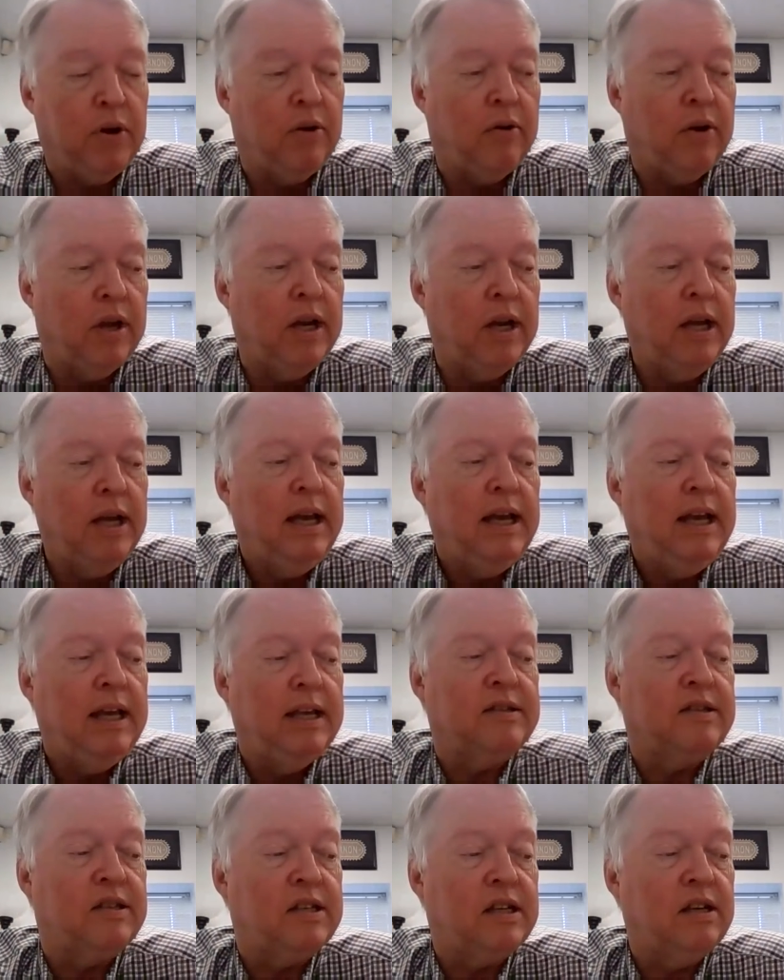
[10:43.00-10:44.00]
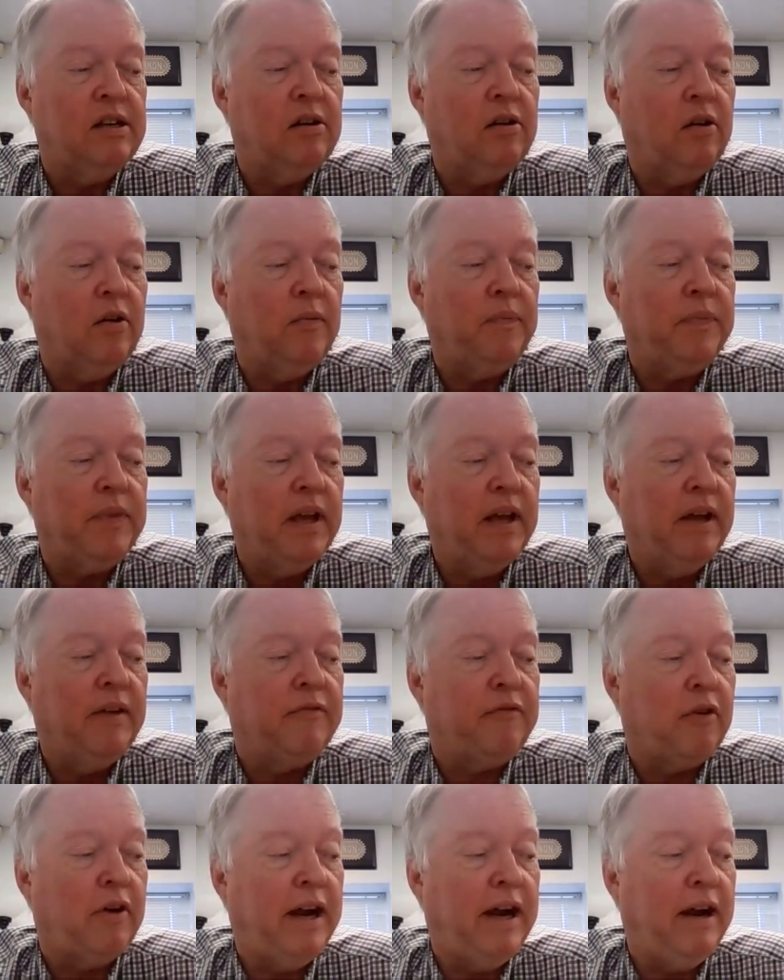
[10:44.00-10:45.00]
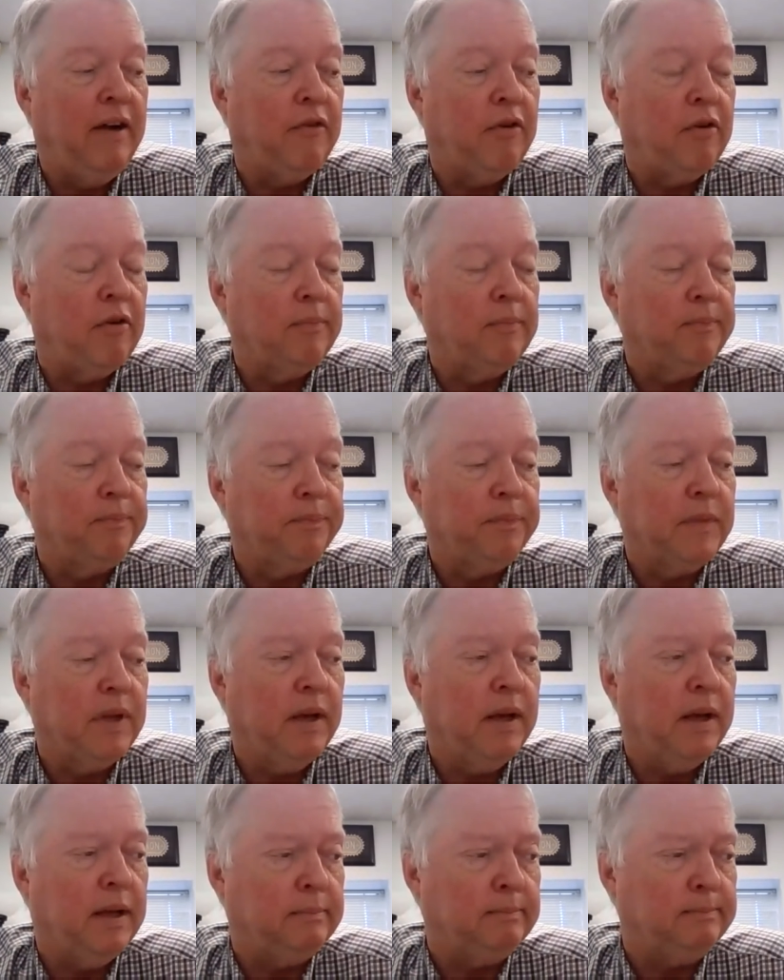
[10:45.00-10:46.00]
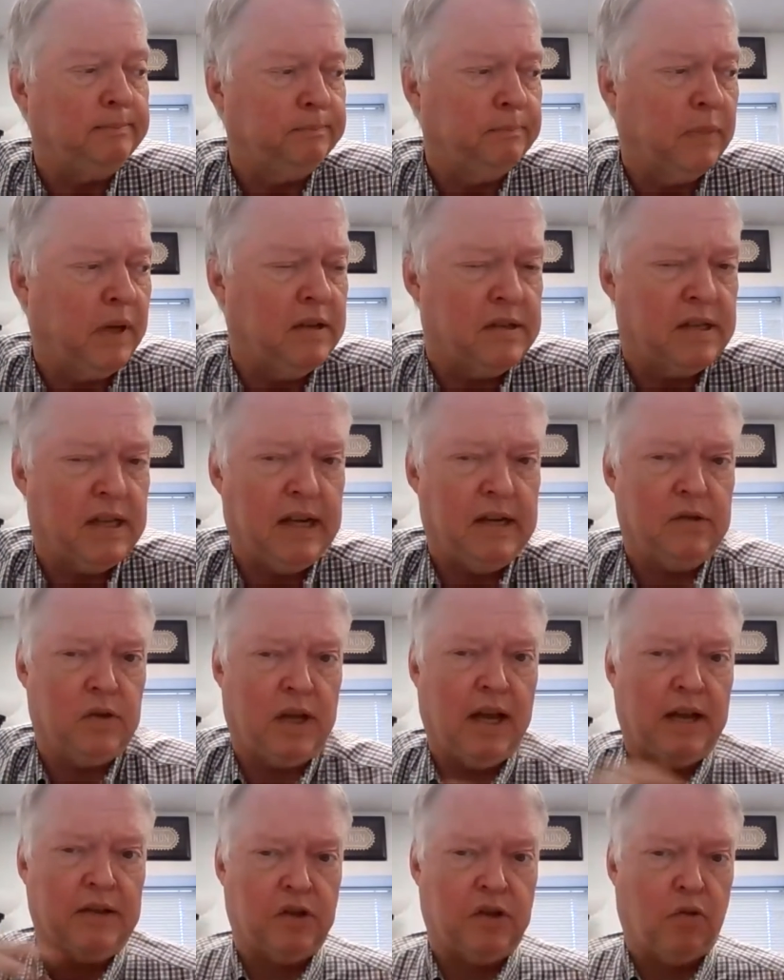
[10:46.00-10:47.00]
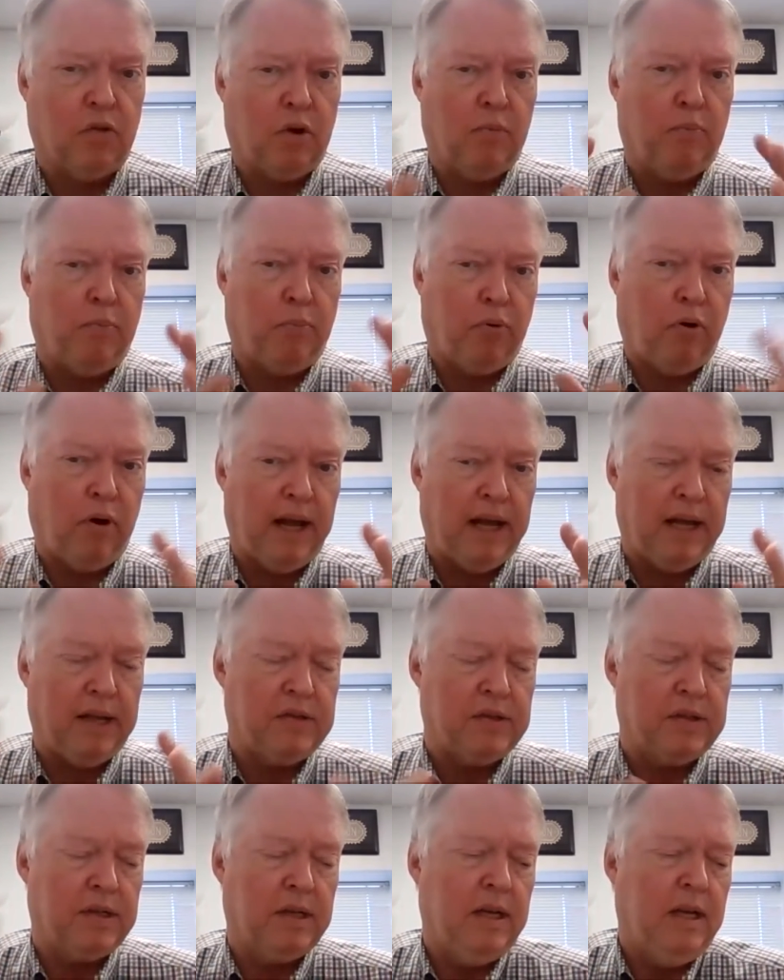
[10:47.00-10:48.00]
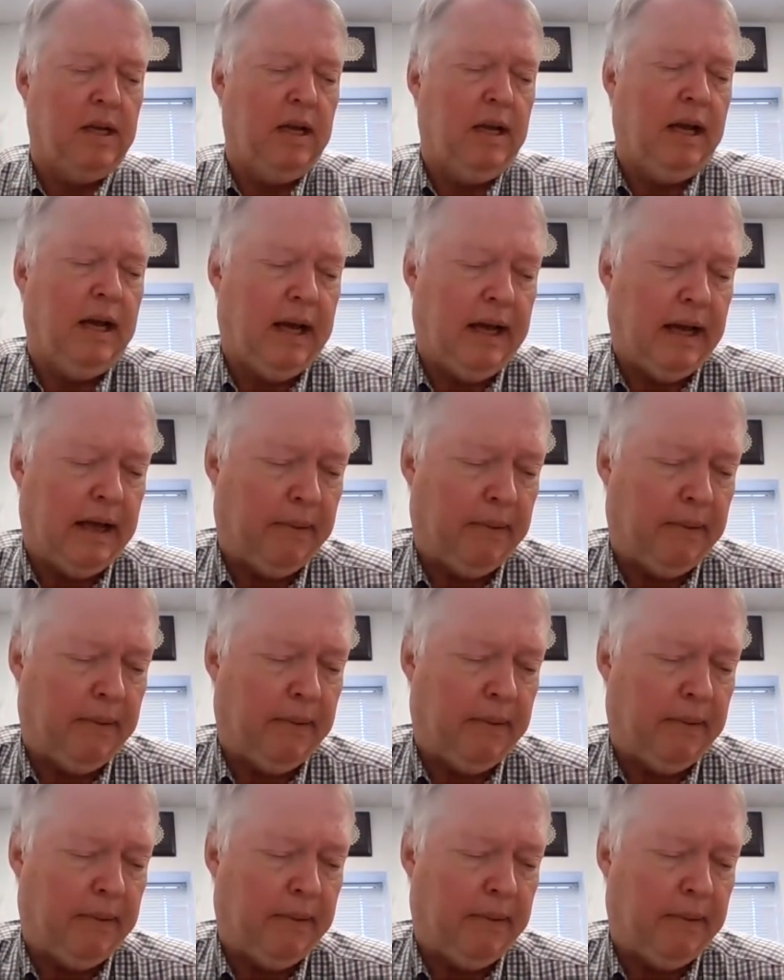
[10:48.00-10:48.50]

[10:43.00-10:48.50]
period is still uh, forever because um, things got so compressed. Oh